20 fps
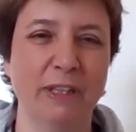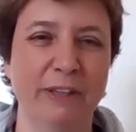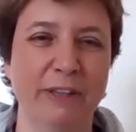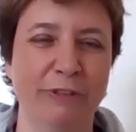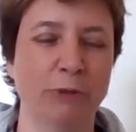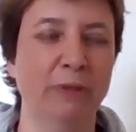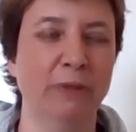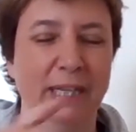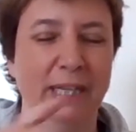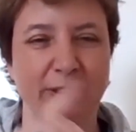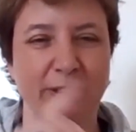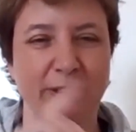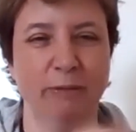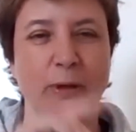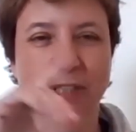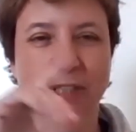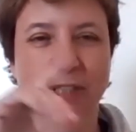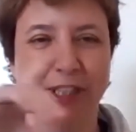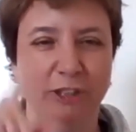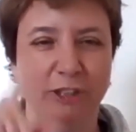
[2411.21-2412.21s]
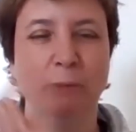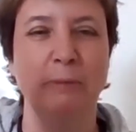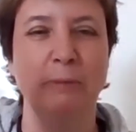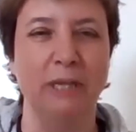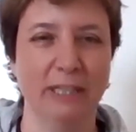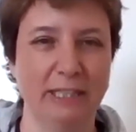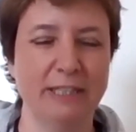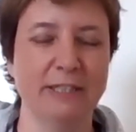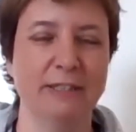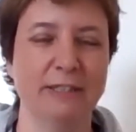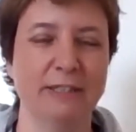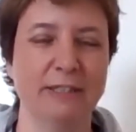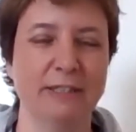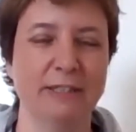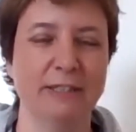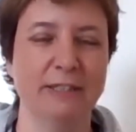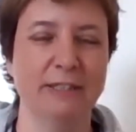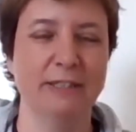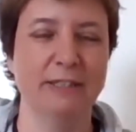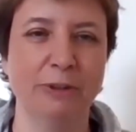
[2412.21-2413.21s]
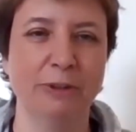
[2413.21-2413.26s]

if you're writing about a year apart, that's